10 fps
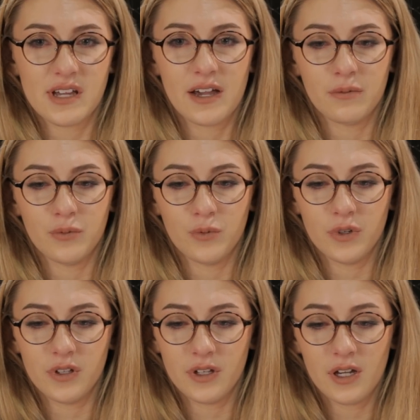I
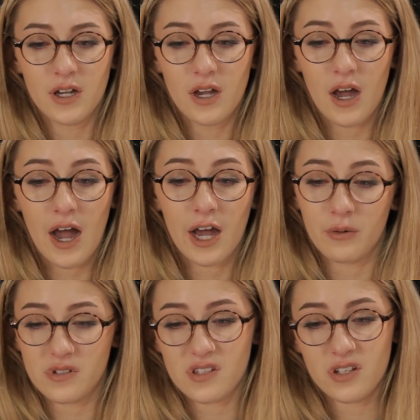
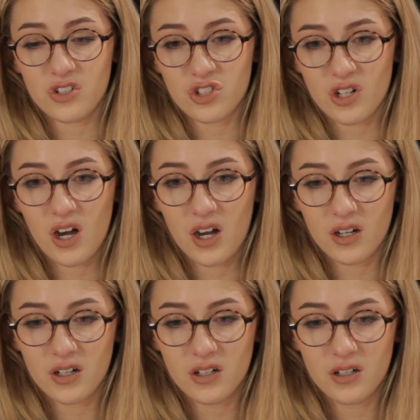was in shock.